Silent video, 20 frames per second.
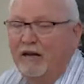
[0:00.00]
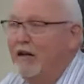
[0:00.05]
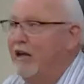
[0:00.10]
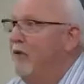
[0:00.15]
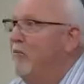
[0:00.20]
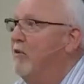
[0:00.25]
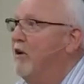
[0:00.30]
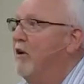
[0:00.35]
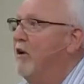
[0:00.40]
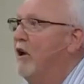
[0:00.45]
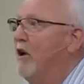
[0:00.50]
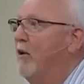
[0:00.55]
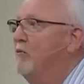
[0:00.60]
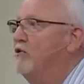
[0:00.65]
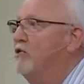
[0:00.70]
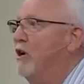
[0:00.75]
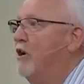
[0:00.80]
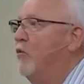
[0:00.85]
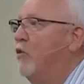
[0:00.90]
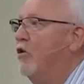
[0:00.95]
it
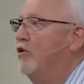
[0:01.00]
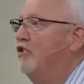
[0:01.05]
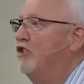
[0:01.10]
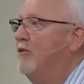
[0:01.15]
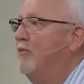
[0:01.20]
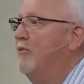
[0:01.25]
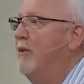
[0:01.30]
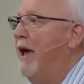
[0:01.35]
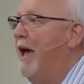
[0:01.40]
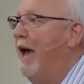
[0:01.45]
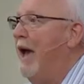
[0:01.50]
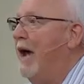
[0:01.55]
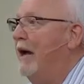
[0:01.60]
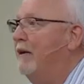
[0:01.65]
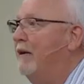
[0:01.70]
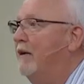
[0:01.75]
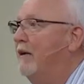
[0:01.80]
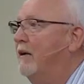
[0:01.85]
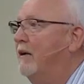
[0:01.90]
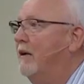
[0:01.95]
becomes a worship
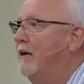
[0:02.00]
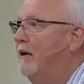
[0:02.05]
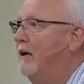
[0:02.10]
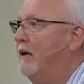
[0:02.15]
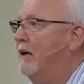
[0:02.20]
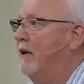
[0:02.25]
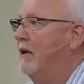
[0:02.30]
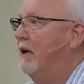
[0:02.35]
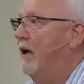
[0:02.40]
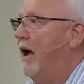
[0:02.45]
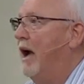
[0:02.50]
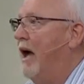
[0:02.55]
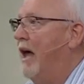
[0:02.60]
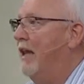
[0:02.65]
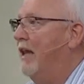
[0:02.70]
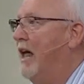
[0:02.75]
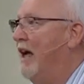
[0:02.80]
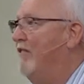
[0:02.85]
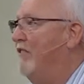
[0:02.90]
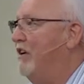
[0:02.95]
act. A
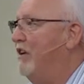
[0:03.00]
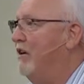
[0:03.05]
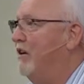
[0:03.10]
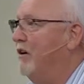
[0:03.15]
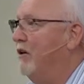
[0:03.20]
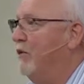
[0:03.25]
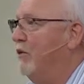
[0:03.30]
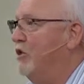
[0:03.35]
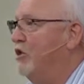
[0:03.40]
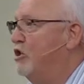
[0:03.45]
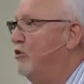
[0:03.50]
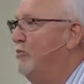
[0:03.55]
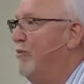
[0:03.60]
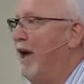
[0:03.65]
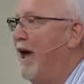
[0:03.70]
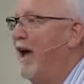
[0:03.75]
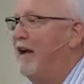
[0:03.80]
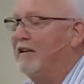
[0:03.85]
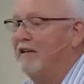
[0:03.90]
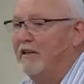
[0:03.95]
loving
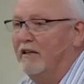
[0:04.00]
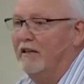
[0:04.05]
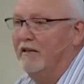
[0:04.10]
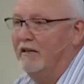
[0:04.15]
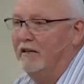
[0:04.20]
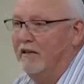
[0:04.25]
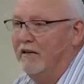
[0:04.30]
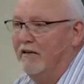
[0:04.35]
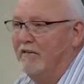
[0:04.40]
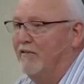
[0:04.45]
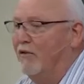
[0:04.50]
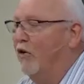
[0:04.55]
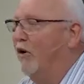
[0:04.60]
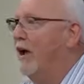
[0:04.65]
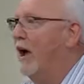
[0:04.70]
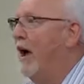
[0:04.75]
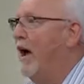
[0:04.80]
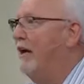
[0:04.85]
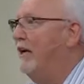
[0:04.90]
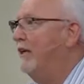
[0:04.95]
respect for
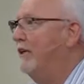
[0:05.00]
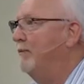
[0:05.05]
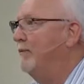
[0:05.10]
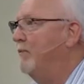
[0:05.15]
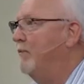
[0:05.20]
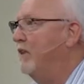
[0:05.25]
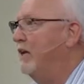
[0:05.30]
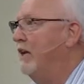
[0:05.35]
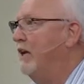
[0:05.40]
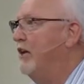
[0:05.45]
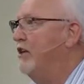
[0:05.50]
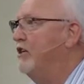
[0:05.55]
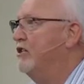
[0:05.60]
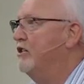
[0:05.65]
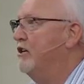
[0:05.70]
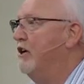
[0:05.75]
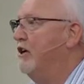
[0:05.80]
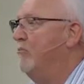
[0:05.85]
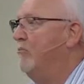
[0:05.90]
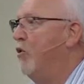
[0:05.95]
God
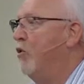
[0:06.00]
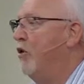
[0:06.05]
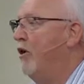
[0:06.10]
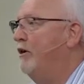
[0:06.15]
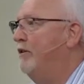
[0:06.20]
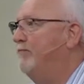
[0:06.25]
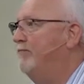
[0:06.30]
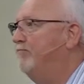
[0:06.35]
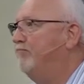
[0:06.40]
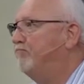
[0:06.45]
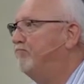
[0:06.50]
is important.